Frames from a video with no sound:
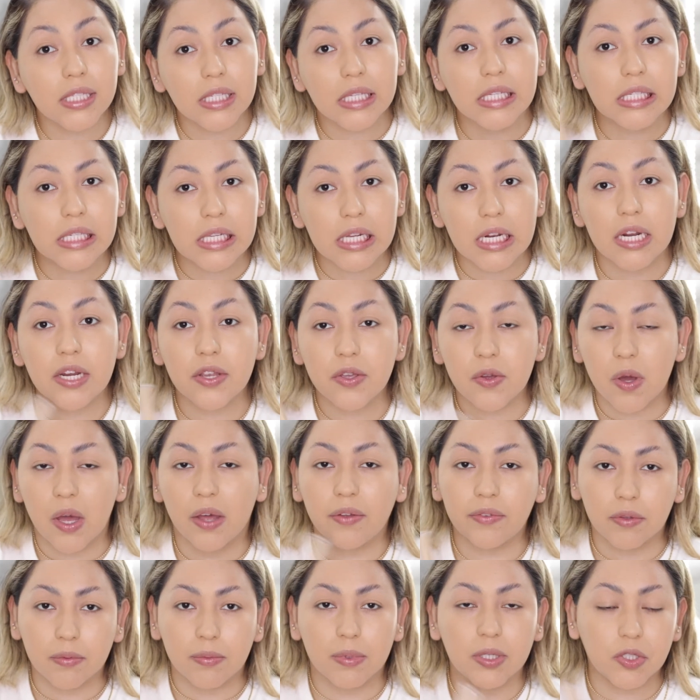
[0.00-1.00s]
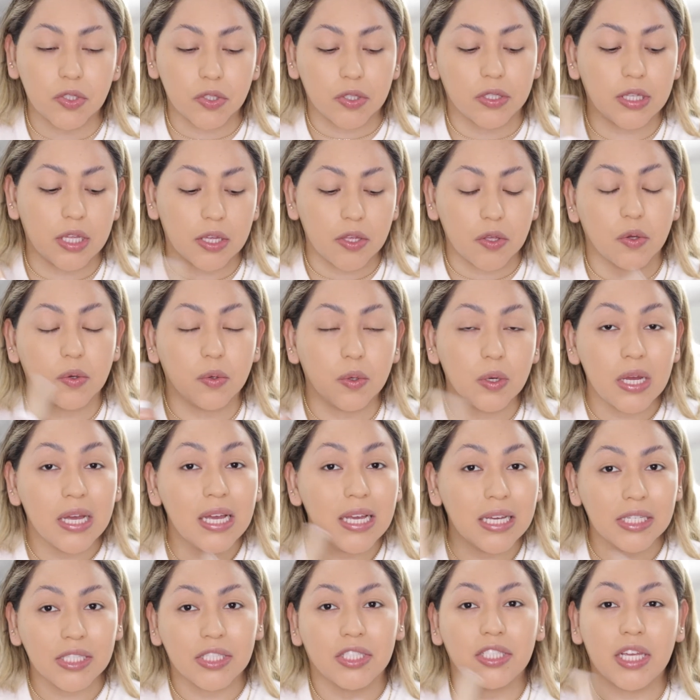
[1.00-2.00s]
concealer, you have to make sure that you
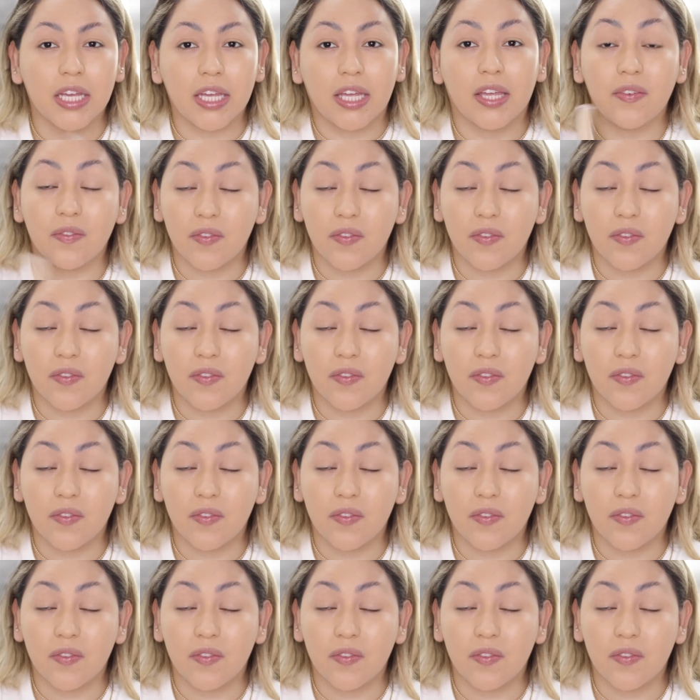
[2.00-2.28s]
shake